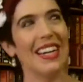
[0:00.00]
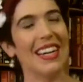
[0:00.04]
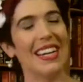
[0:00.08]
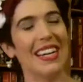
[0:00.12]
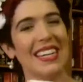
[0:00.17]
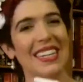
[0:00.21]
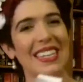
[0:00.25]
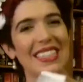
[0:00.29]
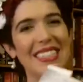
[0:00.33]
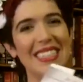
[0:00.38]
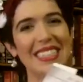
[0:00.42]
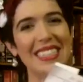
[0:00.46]

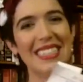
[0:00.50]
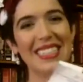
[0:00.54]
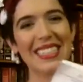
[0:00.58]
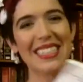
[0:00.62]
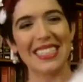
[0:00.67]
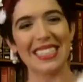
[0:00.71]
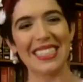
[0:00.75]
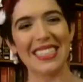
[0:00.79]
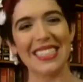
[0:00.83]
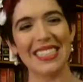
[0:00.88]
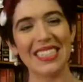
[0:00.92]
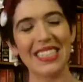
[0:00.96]
And
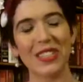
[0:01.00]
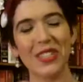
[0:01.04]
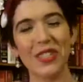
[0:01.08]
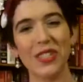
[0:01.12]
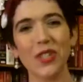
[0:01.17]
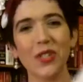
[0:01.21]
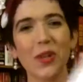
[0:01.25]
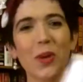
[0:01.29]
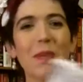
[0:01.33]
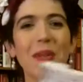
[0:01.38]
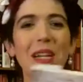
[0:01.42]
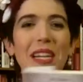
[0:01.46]
there's
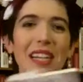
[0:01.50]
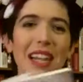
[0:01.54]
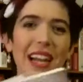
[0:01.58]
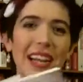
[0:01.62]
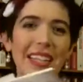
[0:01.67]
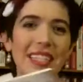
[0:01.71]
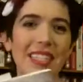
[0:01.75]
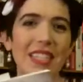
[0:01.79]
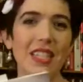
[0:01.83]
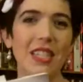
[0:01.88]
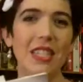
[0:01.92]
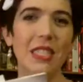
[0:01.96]
so many
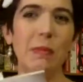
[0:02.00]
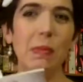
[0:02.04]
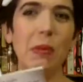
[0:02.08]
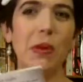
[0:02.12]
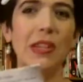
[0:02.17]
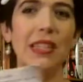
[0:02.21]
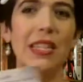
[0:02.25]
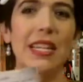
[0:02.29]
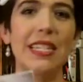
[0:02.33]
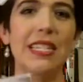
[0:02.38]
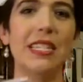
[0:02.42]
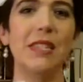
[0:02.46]
lines in this
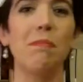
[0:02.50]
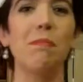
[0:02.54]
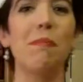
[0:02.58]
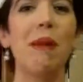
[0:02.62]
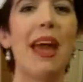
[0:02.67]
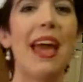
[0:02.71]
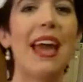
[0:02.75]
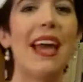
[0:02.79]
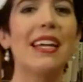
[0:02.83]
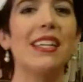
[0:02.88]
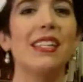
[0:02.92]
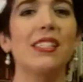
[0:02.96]
book that
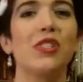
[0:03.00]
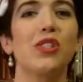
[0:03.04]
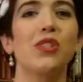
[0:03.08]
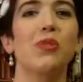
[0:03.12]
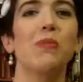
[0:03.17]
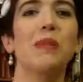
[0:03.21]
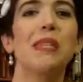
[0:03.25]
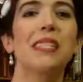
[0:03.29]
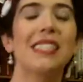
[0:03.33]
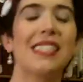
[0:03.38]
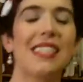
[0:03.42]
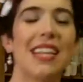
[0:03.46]
demand to
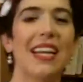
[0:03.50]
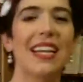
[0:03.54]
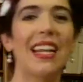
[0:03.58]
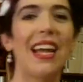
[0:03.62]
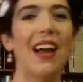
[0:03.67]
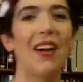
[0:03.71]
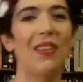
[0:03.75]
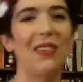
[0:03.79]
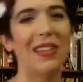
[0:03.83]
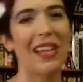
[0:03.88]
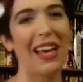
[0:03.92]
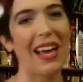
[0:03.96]
be said
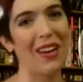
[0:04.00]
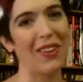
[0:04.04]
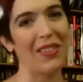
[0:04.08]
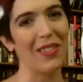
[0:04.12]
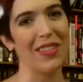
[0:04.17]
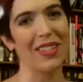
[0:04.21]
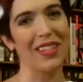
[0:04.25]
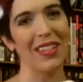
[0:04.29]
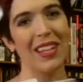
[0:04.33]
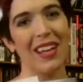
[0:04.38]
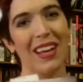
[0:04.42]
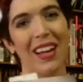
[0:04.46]
out
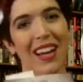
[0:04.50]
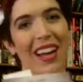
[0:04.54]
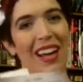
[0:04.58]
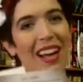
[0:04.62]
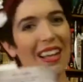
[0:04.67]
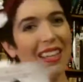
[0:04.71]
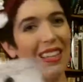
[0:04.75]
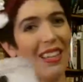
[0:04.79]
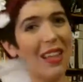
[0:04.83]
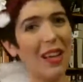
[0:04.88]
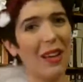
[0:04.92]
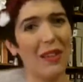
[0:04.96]
loud.
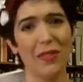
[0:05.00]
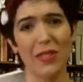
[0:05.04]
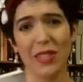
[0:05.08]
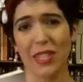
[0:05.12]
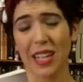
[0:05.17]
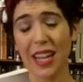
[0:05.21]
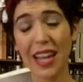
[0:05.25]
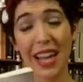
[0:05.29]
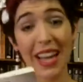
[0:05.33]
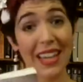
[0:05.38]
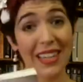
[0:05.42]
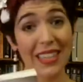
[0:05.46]
I loved
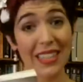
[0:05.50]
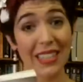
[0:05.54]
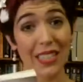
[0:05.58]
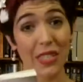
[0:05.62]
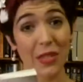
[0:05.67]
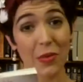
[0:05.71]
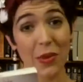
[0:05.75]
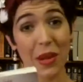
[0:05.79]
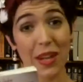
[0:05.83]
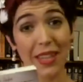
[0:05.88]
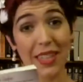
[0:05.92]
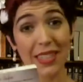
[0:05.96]

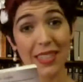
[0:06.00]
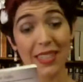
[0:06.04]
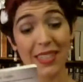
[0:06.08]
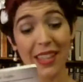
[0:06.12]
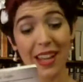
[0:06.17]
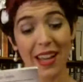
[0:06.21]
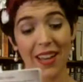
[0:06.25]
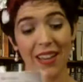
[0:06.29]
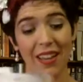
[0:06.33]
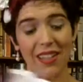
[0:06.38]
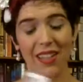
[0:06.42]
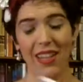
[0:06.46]
Alice's writing
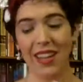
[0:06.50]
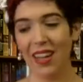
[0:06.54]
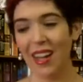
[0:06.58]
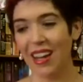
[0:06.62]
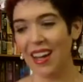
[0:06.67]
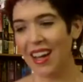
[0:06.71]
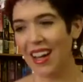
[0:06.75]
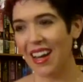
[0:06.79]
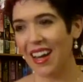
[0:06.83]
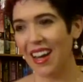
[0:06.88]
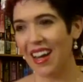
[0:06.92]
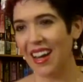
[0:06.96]
style.
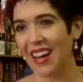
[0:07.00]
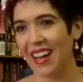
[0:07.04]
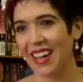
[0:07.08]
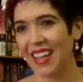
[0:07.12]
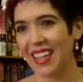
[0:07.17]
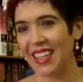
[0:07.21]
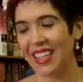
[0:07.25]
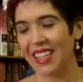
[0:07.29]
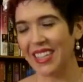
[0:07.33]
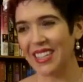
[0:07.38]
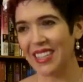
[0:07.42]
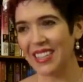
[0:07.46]

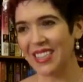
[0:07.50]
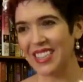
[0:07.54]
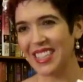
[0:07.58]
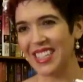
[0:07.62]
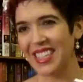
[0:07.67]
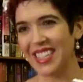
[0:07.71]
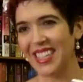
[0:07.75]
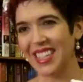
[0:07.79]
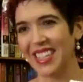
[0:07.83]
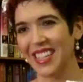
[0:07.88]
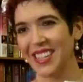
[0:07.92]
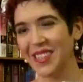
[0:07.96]

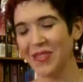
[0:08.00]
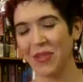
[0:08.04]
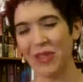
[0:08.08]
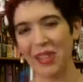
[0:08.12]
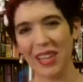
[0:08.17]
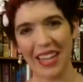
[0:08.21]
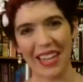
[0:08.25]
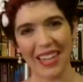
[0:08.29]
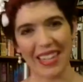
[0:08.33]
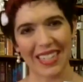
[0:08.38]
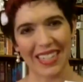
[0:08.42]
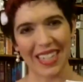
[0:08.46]

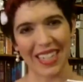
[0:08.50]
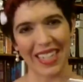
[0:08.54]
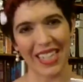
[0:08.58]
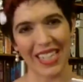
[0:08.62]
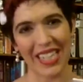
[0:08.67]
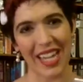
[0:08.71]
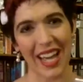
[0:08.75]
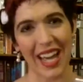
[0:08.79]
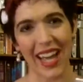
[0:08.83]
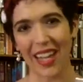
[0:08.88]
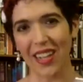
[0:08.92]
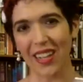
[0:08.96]
Like I said, the
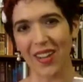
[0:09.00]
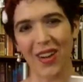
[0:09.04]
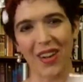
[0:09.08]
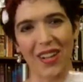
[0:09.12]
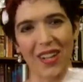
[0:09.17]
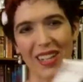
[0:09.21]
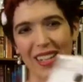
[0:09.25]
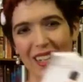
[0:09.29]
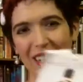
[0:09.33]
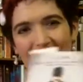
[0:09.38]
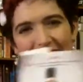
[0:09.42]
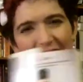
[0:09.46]

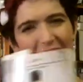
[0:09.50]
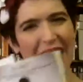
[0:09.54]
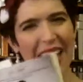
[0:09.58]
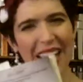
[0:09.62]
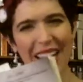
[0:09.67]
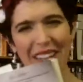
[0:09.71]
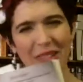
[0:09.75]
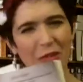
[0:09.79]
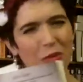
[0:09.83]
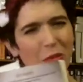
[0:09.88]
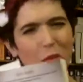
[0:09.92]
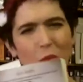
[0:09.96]
dialogue,
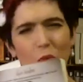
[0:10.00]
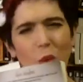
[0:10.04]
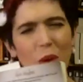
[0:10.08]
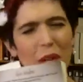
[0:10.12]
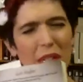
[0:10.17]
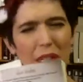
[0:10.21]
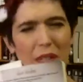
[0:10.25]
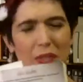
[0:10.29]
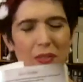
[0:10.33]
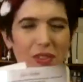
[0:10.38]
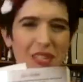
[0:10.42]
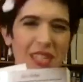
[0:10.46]

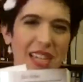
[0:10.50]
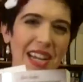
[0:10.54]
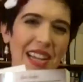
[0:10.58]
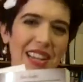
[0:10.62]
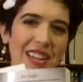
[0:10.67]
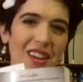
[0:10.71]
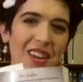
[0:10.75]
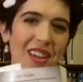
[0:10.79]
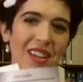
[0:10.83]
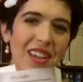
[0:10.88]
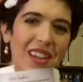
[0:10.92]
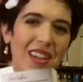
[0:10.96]
wonderful
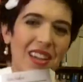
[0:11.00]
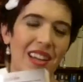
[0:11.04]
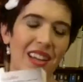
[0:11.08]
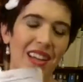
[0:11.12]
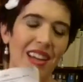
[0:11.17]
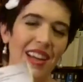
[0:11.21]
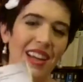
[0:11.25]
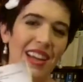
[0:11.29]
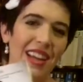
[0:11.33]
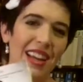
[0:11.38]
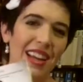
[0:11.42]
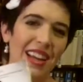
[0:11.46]
dialogue.
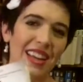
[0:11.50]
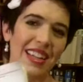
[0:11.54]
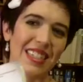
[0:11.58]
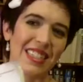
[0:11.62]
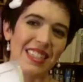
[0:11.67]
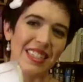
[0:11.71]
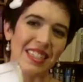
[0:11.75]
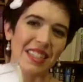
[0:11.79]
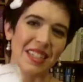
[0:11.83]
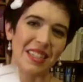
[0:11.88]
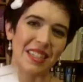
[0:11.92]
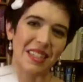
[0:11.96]

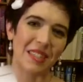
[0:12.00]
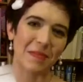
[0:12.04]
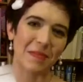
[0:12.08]
And